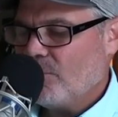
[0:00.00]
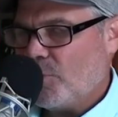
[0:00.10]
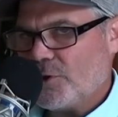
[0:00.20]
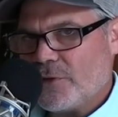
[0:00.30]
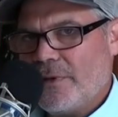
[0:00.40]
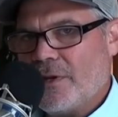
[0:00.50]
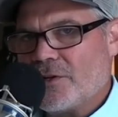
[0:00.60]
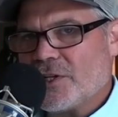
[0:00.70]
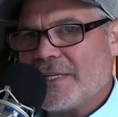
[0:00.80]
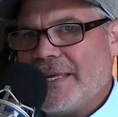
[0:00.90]
Push them in there.
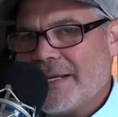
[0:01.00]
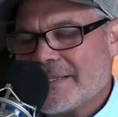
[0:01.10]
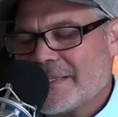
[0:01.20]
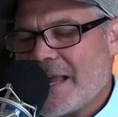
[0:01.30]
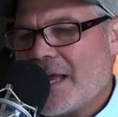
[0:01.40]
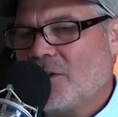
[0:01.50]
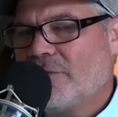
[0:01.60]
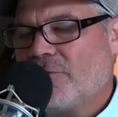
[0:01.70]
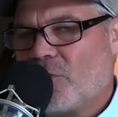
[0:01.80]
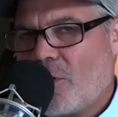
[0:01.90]
Just get a cycle
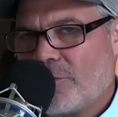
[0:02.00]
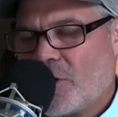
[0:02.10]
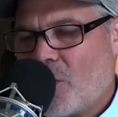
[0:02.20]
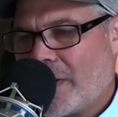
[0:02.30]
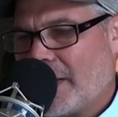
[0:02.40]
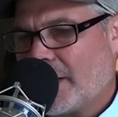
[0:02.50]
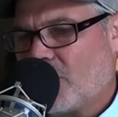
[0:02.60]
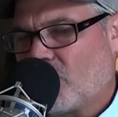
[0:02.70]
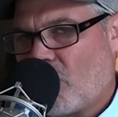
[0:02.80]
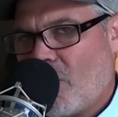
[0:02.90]
of growth going, like
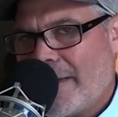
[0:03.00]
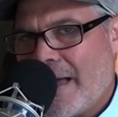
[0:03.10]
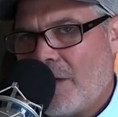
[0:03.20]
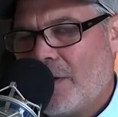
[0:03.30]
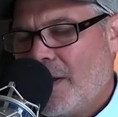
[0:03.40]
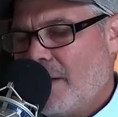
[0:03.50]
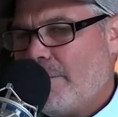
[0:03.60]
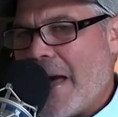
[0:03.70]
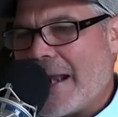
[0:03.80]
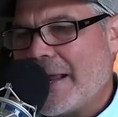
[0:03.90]
growing out
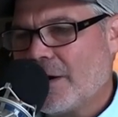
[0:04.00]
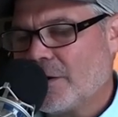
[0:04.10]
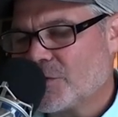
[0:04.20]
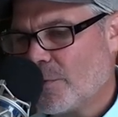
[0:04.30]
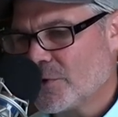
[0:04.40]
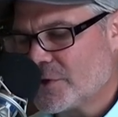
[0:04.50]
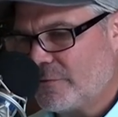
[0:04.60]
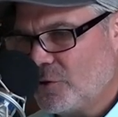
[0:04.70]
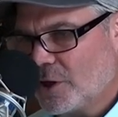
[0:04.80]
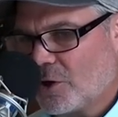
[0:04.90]
bad hair. It's almost
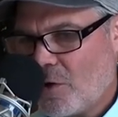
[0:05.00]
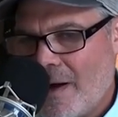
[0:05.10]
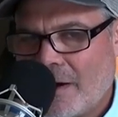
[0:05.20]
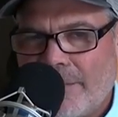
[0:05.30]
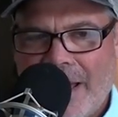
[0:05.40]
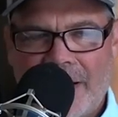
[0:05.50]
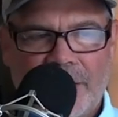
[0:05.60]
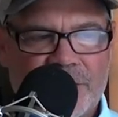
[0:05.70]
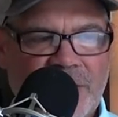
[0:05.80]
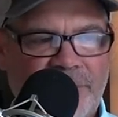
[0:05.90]
if you could grow out a bad
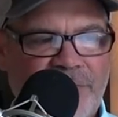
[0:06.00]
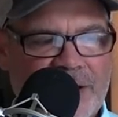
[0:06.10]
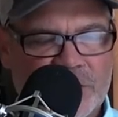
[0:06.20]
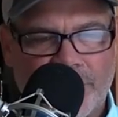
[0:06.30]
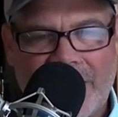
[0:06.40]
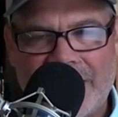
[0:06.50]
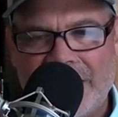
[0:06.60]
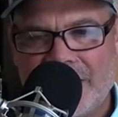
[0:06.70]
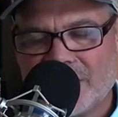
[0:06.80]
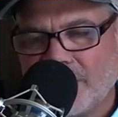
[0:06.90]
hair job faster by
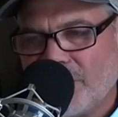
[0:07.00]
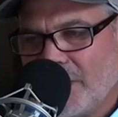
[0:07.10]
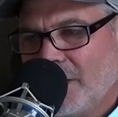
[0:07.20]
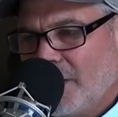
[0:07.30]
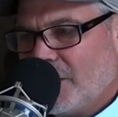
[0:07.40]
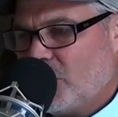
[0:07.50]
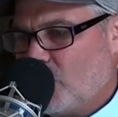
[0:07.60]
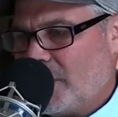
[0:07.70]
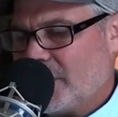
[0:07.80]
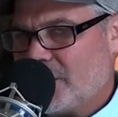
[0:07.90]
eating something, you
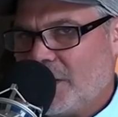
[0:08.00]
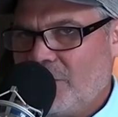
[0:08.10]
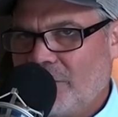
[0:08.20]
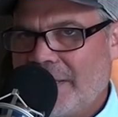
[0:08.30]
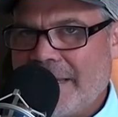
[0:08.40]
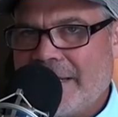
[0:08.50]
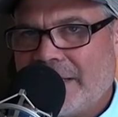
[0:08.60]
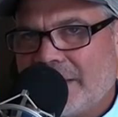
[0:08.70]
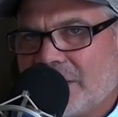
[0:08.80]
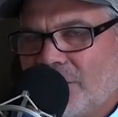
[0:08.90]
would continually eat
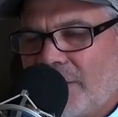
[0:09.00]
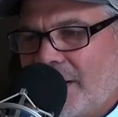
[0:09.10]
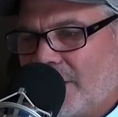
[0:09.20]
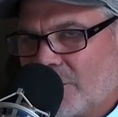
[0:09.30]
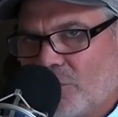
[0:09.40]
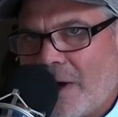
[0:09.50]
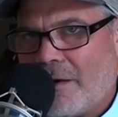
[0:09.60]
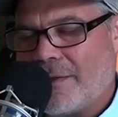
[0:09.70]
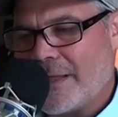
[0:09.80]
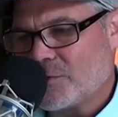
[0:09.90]
it until the hair grew
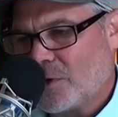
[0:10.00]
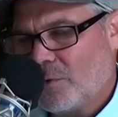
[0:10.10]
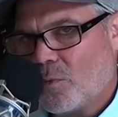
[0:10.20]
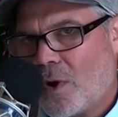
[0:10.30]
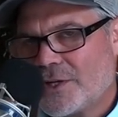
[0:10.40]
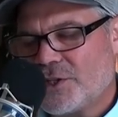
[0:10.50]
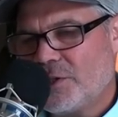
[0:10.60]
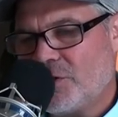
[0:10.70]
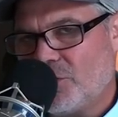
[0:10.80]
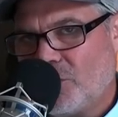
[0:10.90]
out. And that's what I would want you
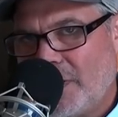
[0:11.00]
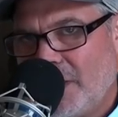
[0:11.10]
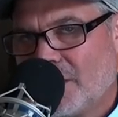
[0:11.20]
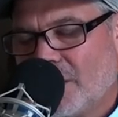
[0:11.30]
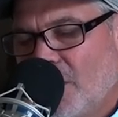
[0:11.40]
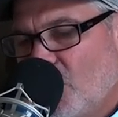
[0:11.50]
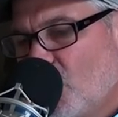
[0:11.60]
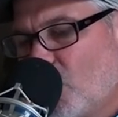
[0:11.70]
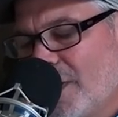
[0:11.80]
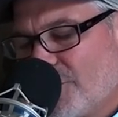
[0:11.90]
to do here
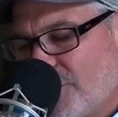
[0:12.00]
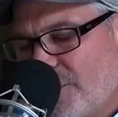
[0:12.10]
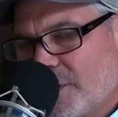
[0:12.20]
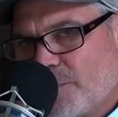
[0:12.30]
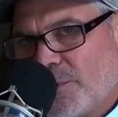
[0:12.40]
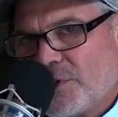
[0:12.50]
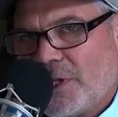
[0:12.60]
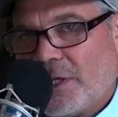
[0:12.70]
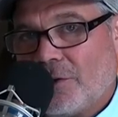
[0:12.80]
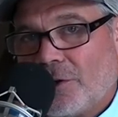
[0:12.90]
with this
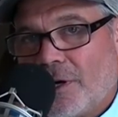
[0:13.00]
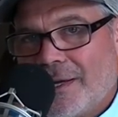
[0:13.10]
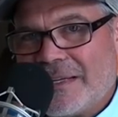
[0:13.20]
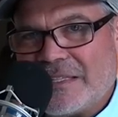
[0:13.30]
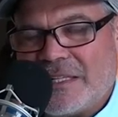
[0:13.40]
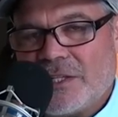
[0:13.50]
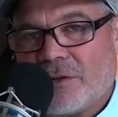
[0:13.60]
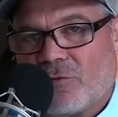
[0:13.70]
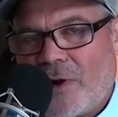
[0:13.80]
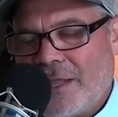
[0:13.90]
particular disease
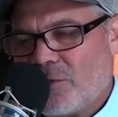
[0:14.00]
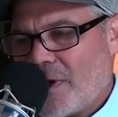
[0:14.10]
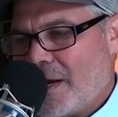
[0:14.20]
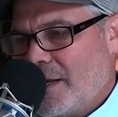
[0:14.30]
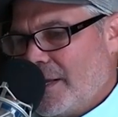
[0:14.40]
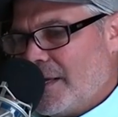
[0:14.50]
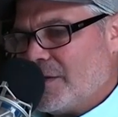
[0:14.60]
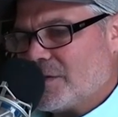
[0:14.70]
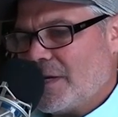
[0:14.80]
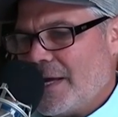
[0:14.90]
of red thread
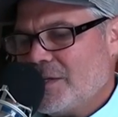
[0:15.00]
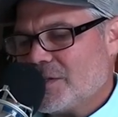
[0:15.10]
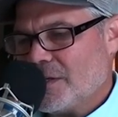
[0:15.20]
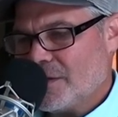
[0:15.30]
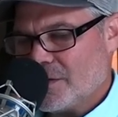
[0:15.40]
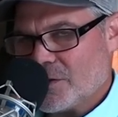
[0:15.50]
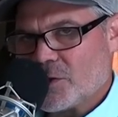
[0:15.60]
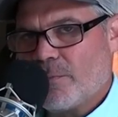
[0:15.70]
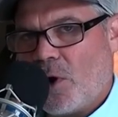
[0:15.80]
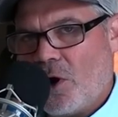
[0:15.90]
is nice,
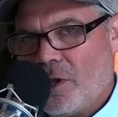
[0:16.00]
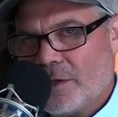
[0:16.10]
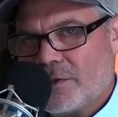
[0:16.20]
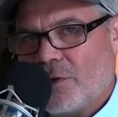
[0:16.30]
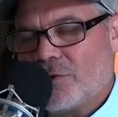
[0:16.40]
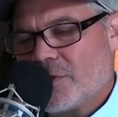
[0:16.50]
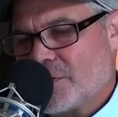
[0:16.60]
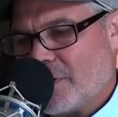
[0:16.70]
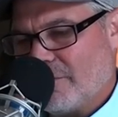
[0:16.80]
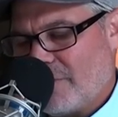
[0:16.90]
small doses
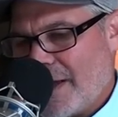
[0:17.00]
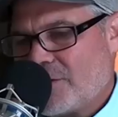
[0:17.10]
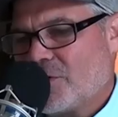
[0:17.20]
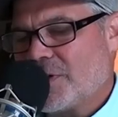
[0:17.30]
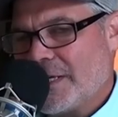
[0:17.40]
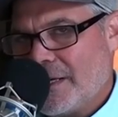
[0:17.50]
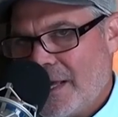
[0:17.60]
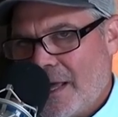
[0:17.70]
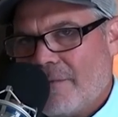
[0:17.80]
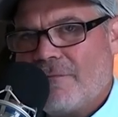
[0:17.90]
of nitrogen,
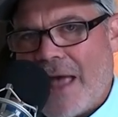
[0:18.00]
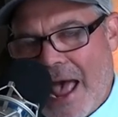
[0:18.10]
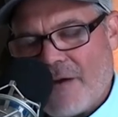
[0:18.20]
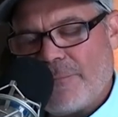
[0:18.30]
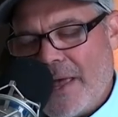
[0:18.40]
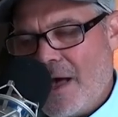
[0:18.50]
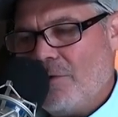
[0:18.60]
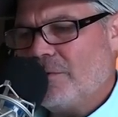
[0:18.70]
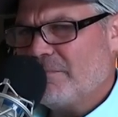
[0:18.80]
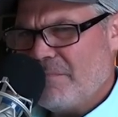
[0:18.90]
half
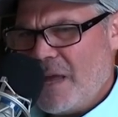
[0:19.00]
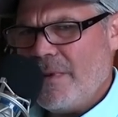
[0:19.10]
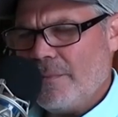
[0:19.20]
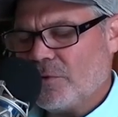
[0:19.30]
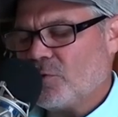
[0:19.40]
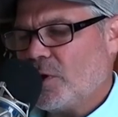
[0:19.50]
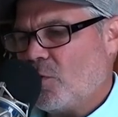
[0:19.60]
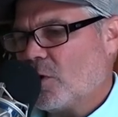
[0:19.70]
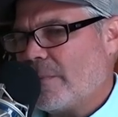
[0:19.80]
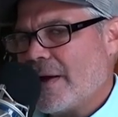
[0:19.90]
pound, maybe up to
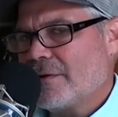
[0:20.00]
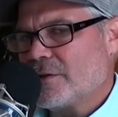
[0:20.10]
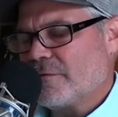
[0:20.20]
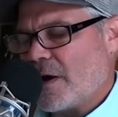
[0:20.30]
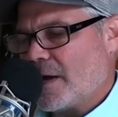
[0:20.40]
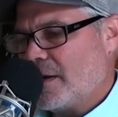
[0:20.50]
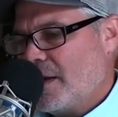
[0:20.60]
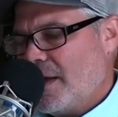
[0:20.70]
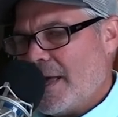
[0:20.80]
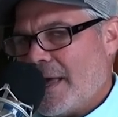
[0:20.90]
three-quarter pound is fine,
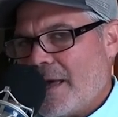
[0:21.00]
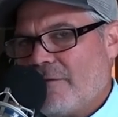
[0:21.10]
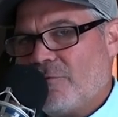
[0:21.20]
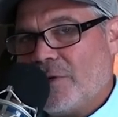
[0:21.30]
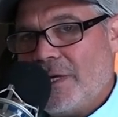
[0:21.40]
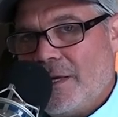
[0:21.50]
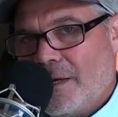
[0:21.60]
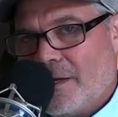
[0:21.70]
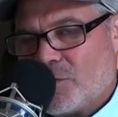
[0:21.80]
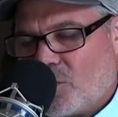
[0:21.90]
every
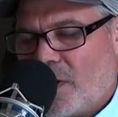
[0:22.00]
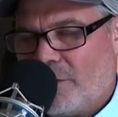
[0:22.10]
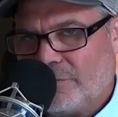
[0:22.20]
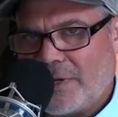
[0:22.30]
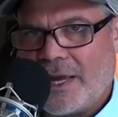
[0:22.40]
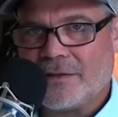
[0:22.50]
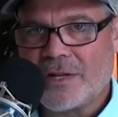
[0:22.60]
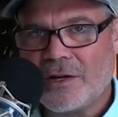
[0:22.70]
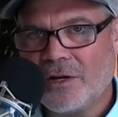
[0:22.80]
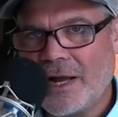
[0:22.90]
12 days.
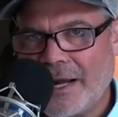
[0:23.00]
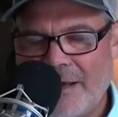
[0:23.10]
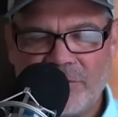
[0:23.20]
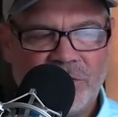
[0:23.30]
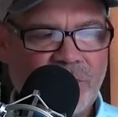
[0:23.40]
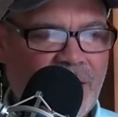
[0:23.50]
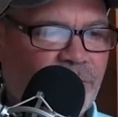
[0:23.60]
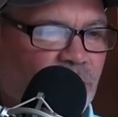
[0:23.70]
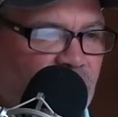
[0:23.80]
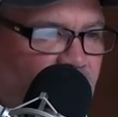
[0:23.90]
Now, you're not going to have to do that
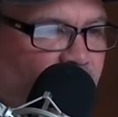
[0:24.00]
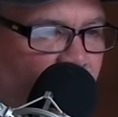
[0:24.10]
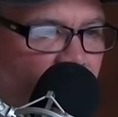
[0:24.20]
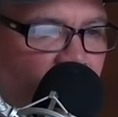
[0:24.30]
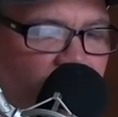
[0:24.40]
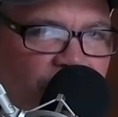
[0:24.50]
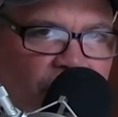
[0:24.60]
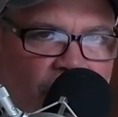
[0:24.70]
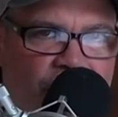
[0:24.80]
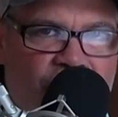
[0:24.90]
for too long as
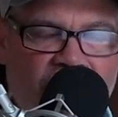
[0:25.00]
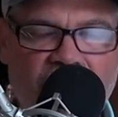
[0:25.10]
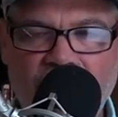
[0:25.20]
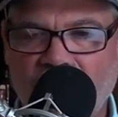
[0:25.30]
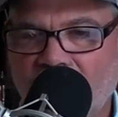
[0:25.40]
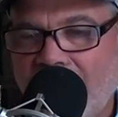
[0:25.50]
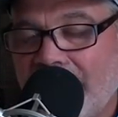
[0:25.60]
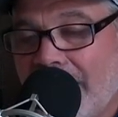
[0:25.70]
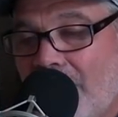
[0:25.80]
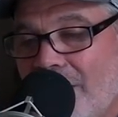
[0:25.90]
you can keep
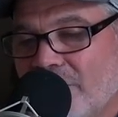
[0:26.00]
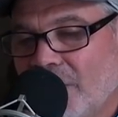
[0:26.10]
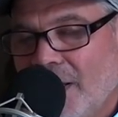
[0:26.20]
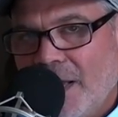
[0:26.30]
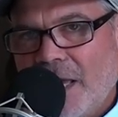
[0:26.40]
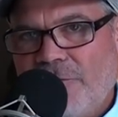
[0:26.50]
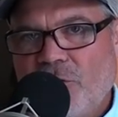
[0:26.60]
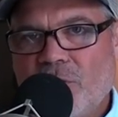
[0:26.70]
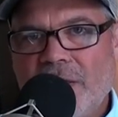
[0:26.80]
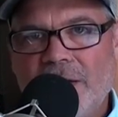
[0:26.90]
irrigating. However, if
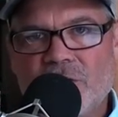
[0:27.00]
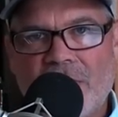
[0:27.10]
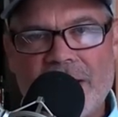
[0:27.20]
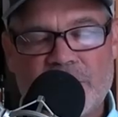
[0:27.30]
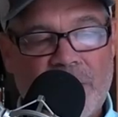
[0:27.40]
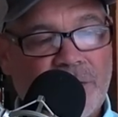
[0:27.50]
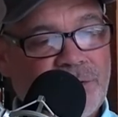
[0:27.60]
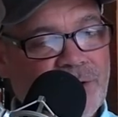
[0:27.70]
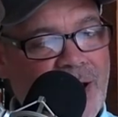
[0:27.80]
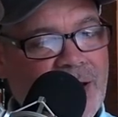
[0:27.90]
you get a dry spell and
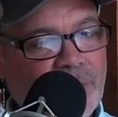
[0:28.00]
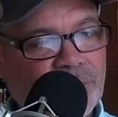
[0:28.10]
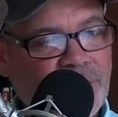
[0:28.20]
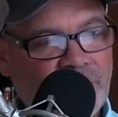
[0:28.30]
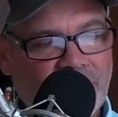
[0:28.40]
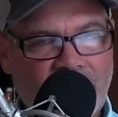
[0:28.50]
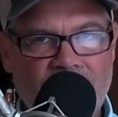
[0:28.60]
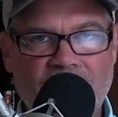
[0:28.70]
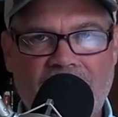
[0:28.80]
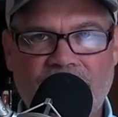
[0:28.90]
you're not able to irrigate,
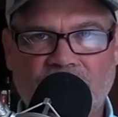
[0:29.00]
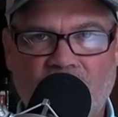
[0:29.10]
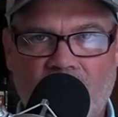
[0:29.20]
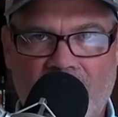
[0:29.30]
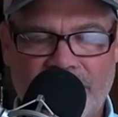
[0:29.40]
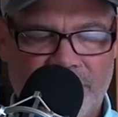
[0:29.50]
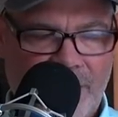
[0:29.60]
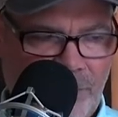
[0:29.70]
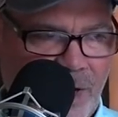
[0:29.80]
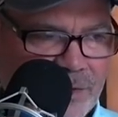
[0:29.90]
you're going to have to go off of
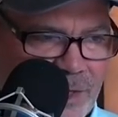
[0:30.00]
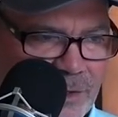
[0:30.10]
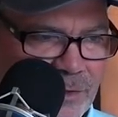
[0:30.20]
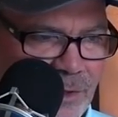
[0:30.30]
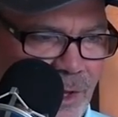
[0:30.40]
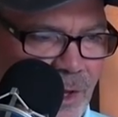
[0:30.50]
that process.